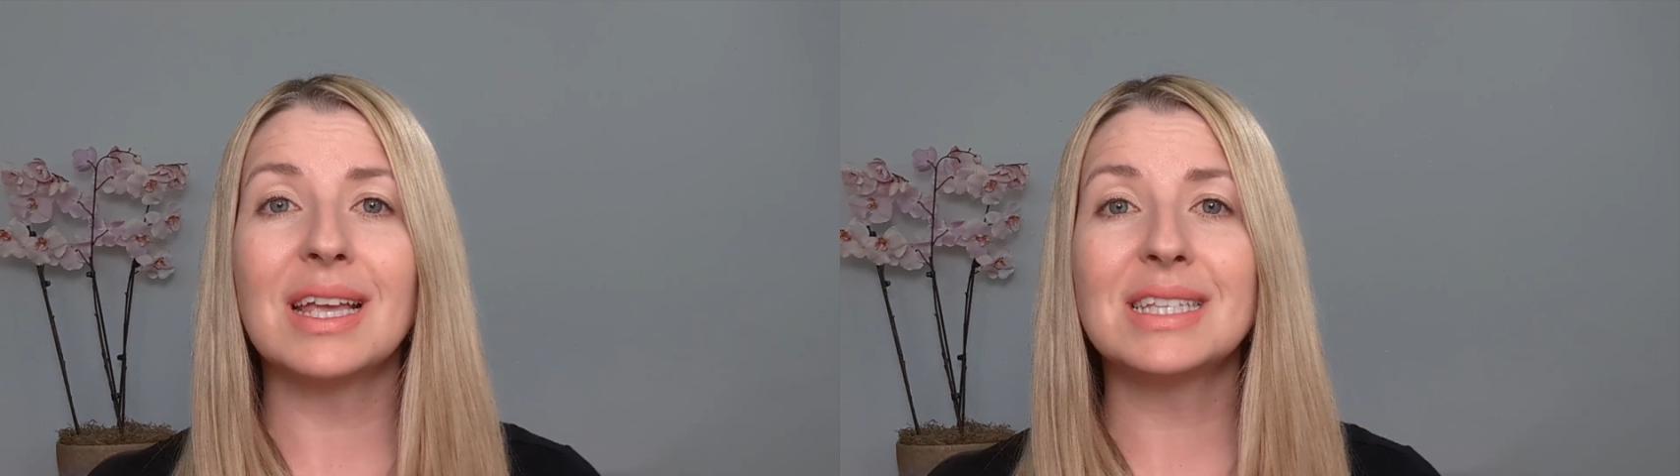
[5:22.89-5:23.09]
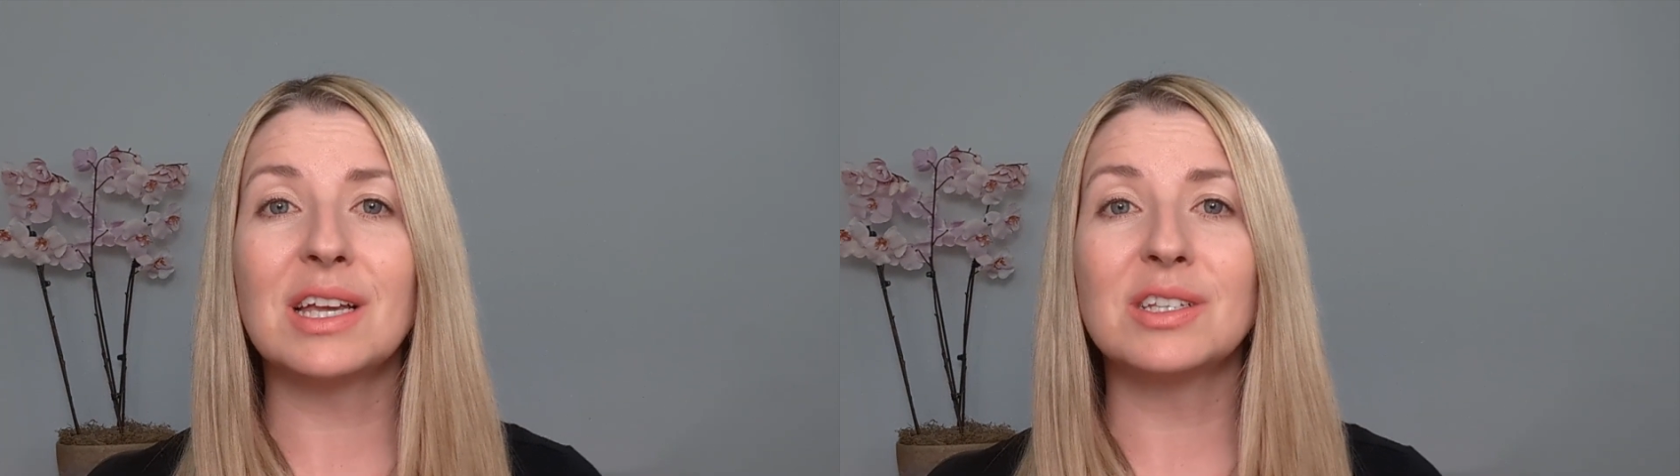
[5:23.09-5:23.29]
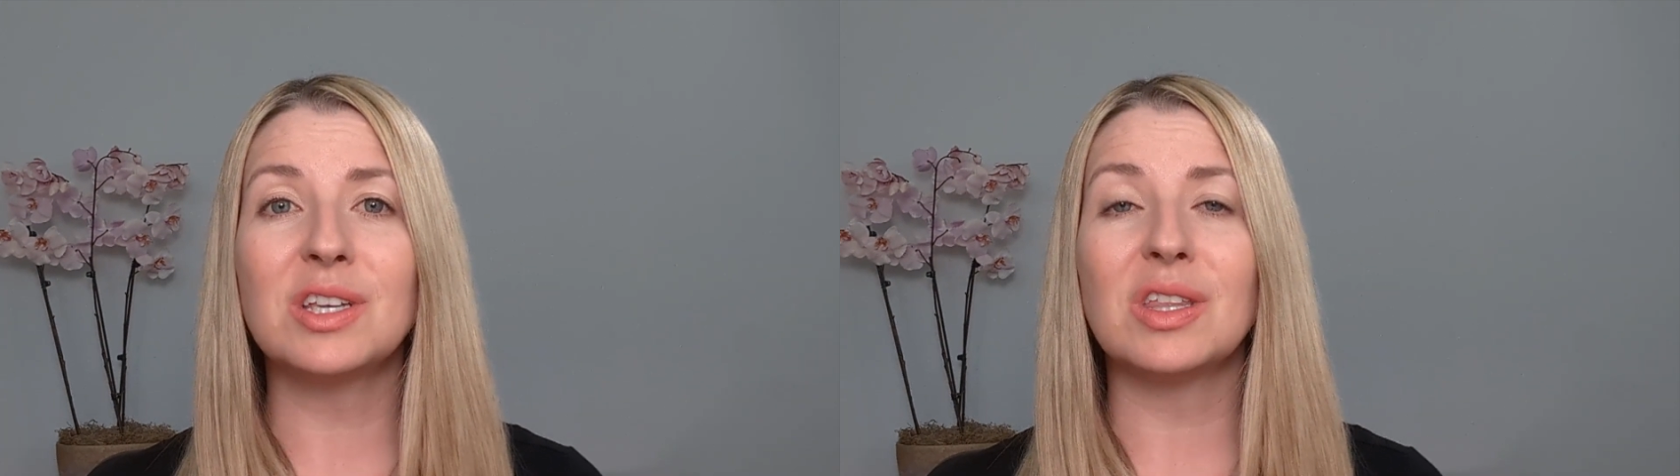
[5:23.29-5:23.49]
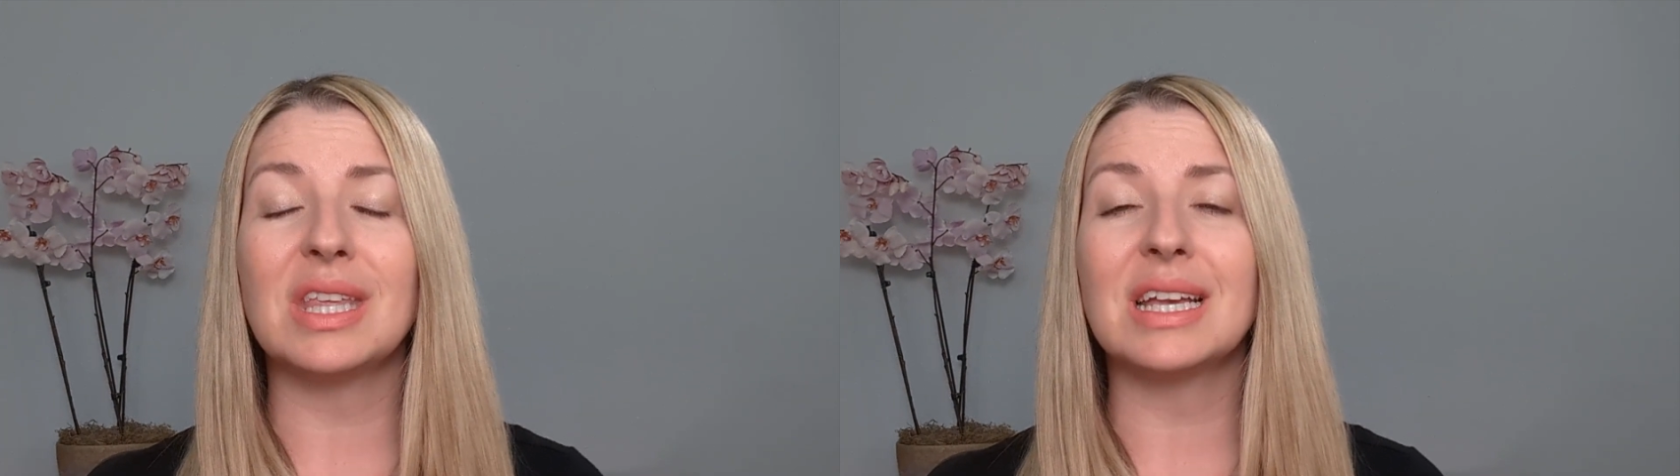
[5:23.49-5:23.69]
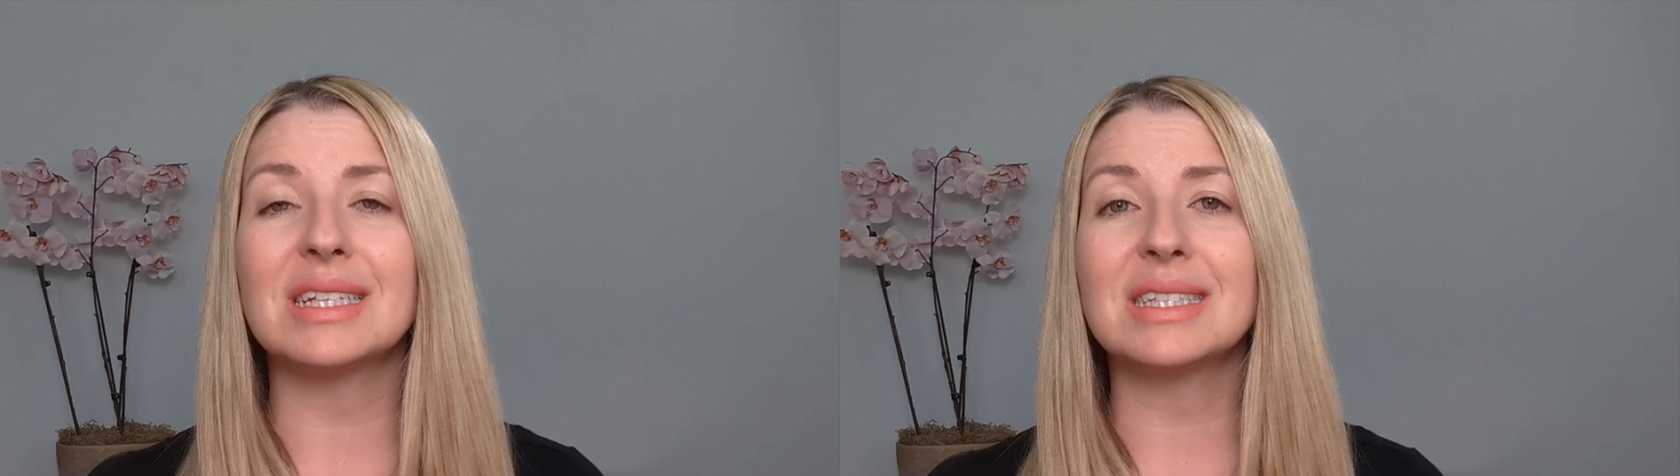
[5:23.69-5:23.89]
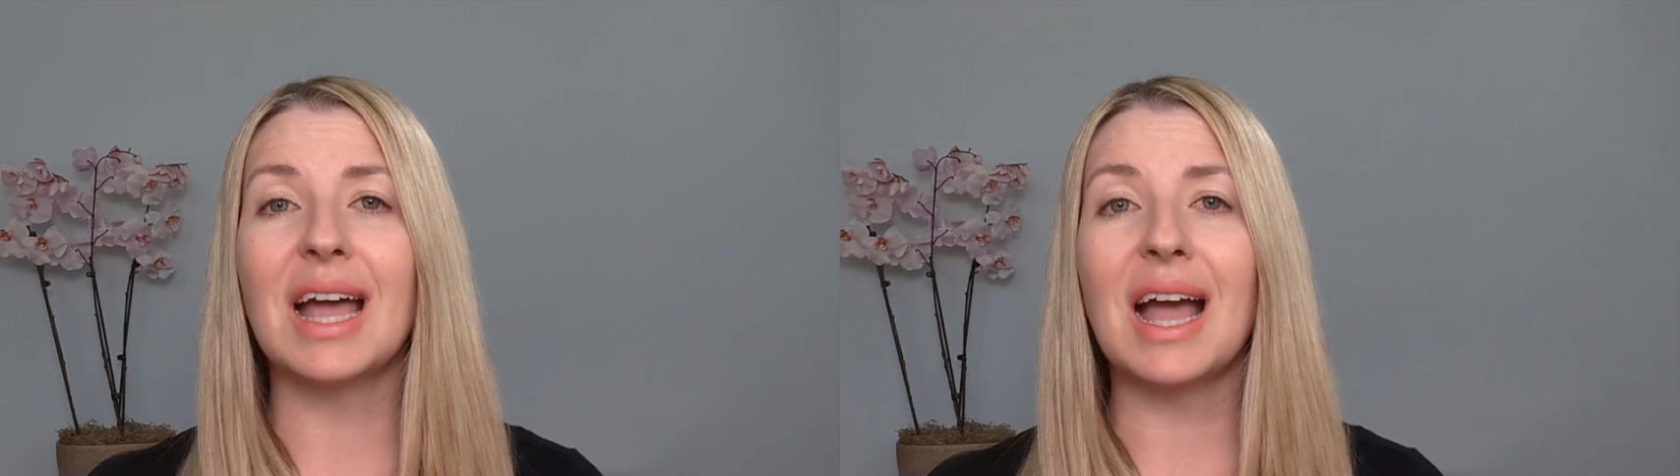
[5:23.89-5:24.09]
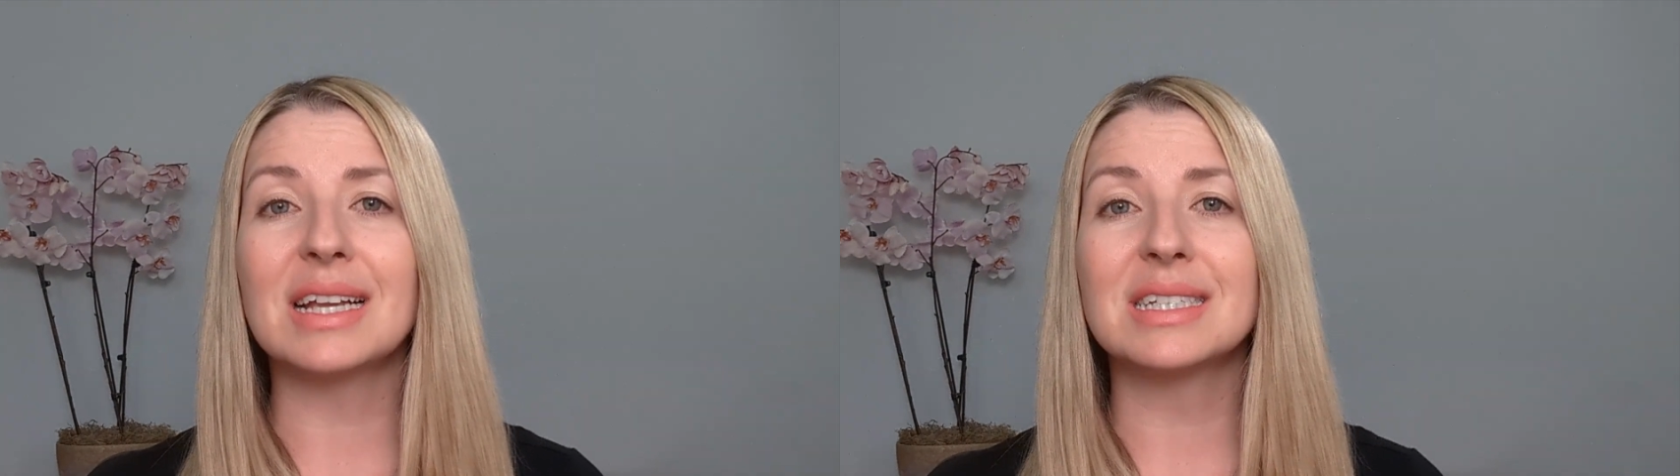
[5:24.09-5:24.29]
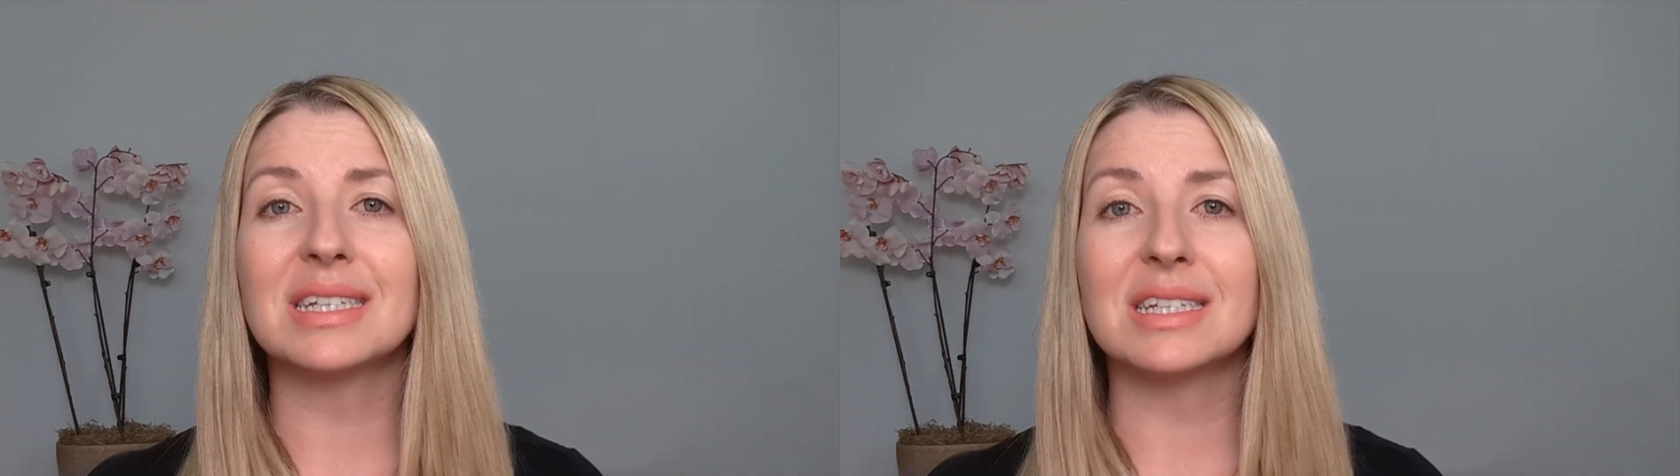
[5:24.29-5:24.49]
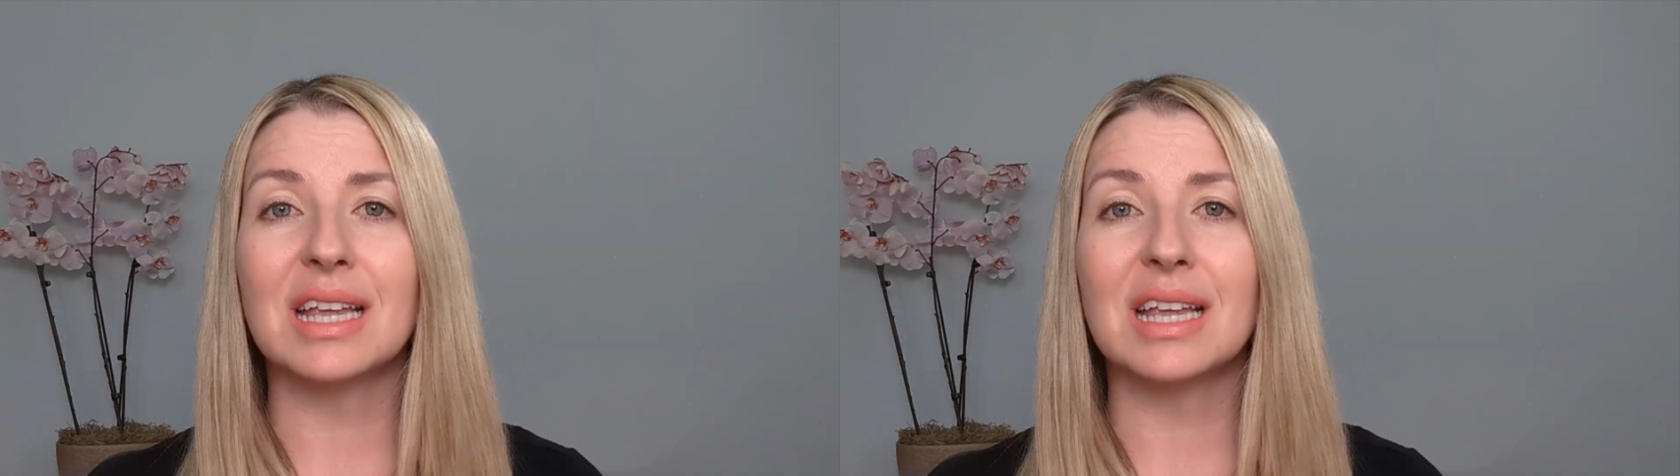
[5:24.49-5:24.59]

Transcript: It tells you the exact